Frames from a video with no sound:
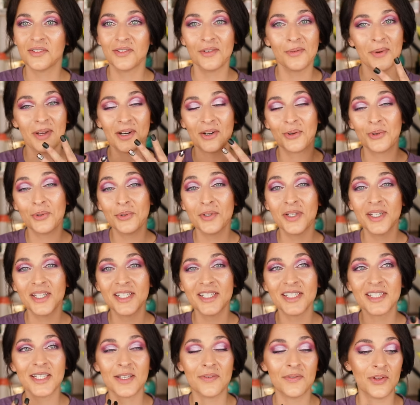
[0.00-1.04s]
no matter who it
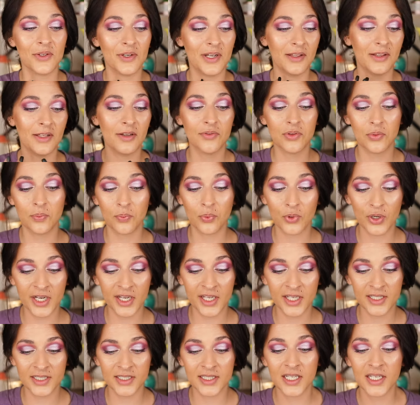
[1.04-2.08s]
is, even though I love the
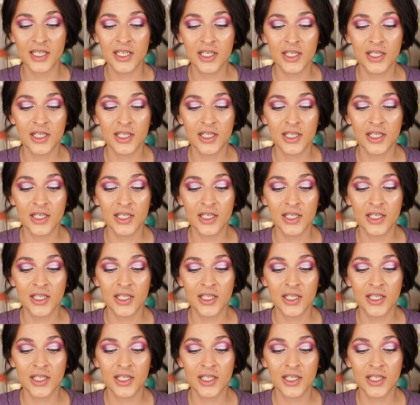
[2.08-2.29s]
brand,